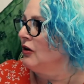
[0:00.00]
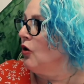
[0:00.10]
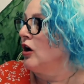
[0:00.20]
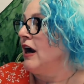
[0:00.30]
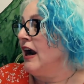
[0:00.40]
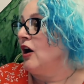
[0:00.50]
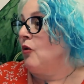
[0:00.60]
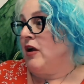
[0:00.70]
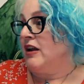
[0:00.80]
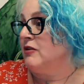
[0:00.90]
Or
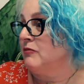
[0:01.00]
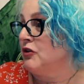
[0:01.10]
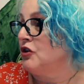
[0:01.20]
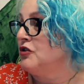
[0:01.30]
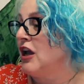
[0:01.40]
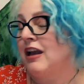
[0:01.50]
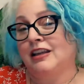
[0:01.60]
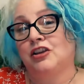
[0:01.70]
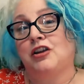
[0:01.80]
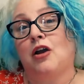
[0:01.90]
heroin. You
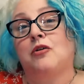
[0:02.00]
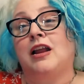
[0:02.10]
don't.